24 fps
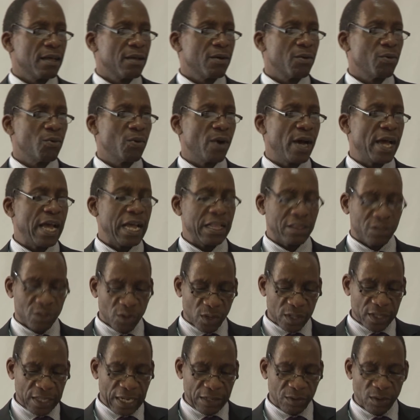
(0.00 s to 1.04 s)
why I
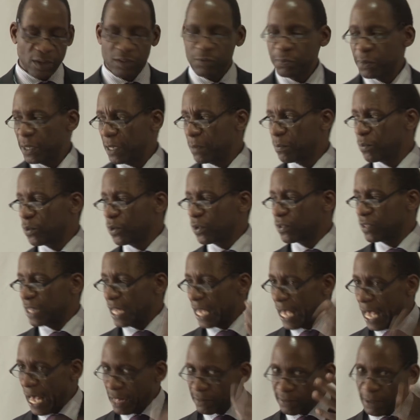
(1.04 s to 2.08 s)
thought that was being, because
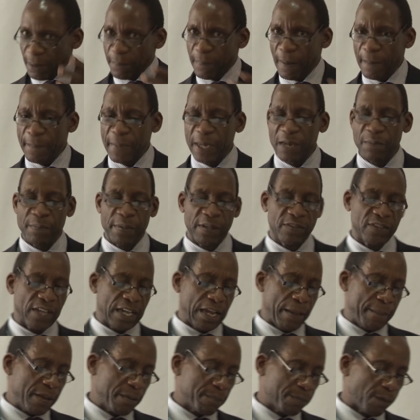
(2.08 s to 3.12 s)
there are some amendments that
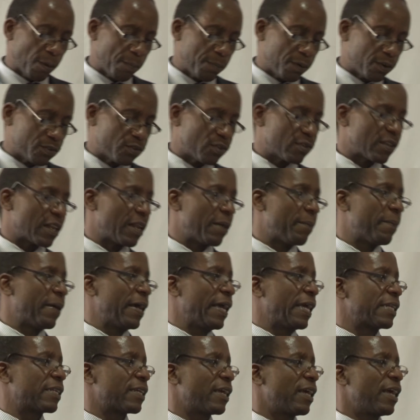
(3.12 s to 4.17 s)
are being proposed to the Labour
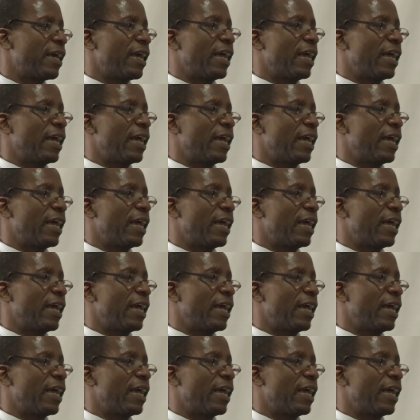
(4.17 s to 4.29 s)
Act